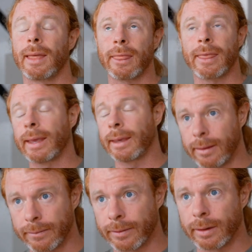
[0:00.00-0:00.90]
Thank
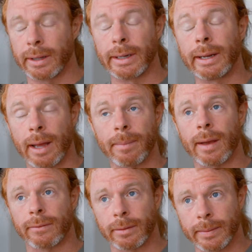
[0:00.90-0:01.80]
you for cleaning up
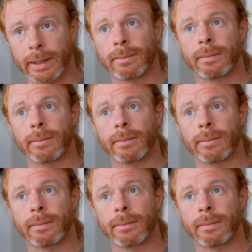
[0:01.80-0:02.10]
after me.